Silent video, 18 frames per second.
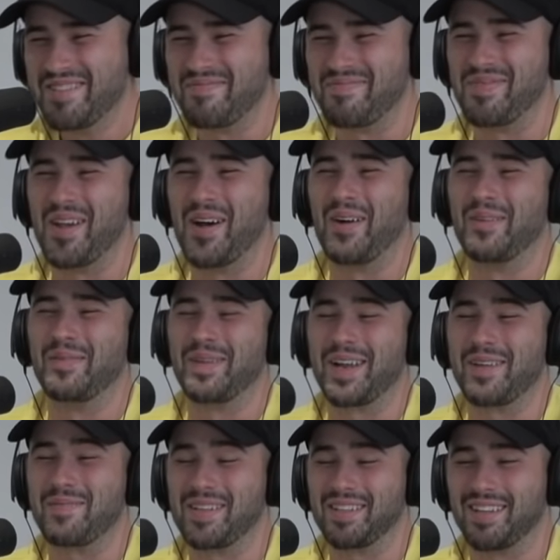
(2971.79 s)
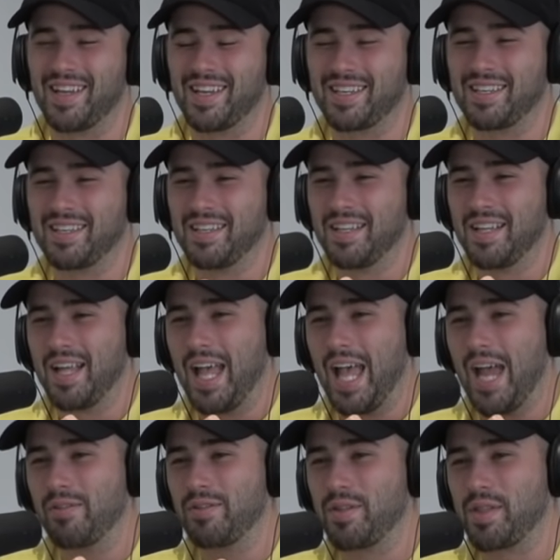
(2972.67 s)
No, but I mean like
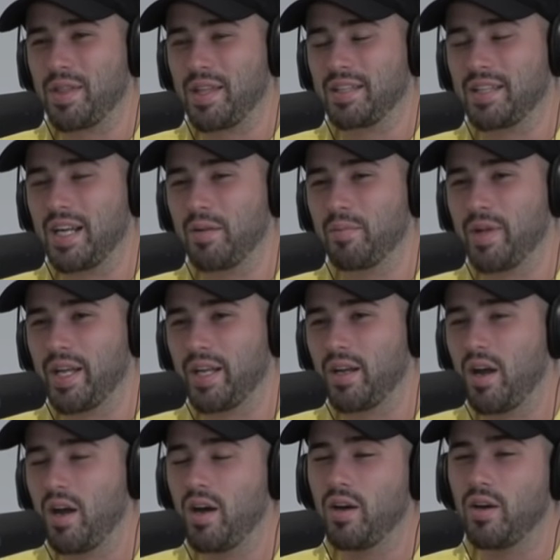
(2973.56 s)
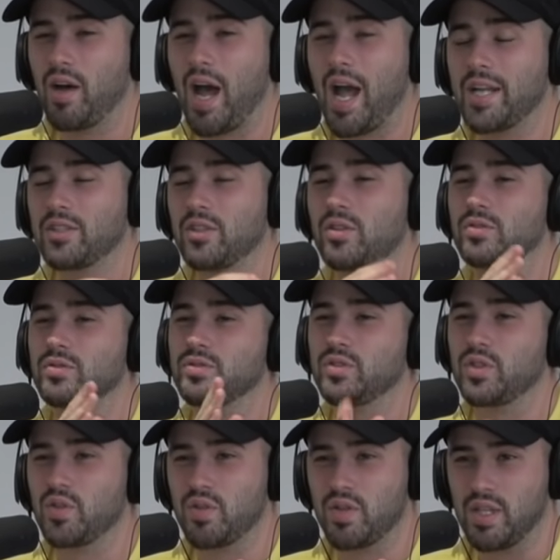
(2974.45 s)
everything that I'm like, oh, I don't
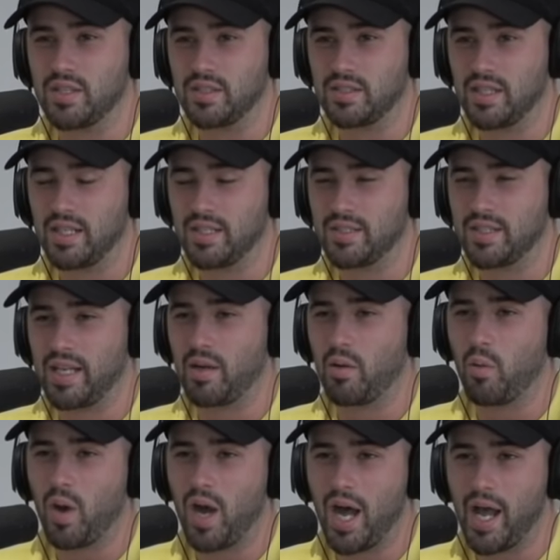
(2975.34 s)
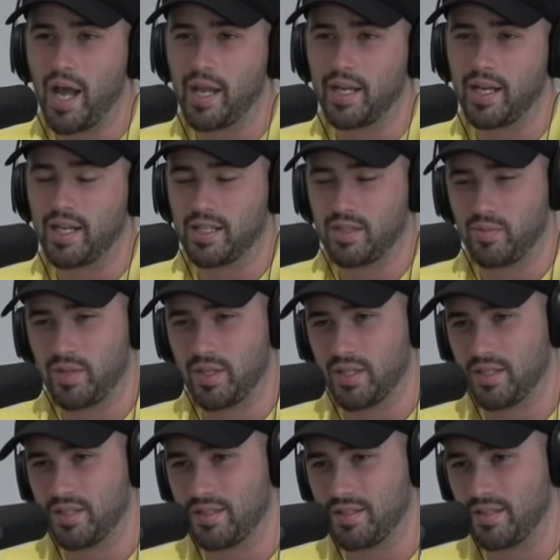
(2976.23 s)
do this. And it's like, why? And it's
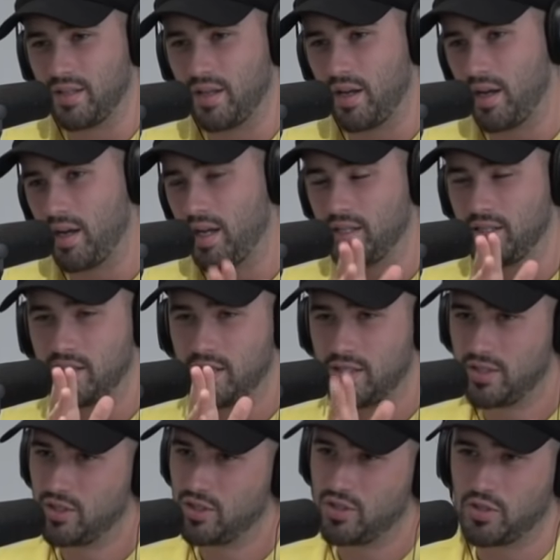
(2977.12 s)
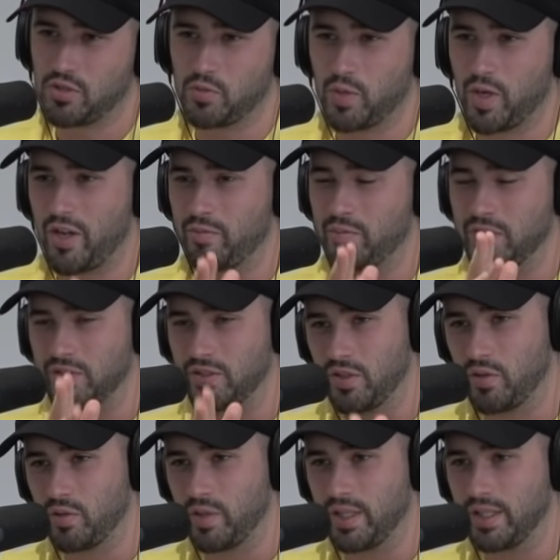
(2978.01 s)
because uh, this is just what I've been
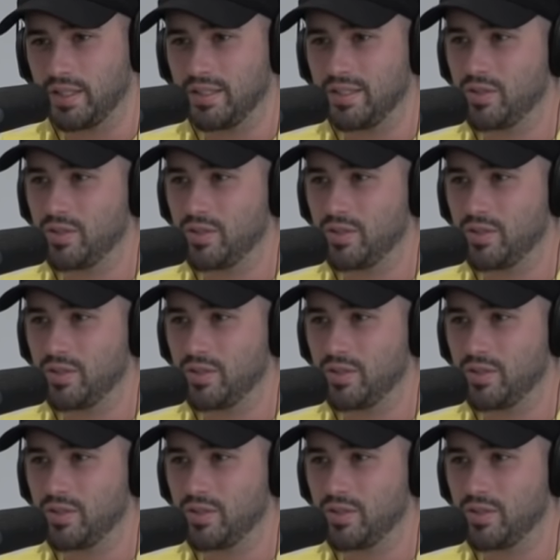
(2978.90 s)
doing.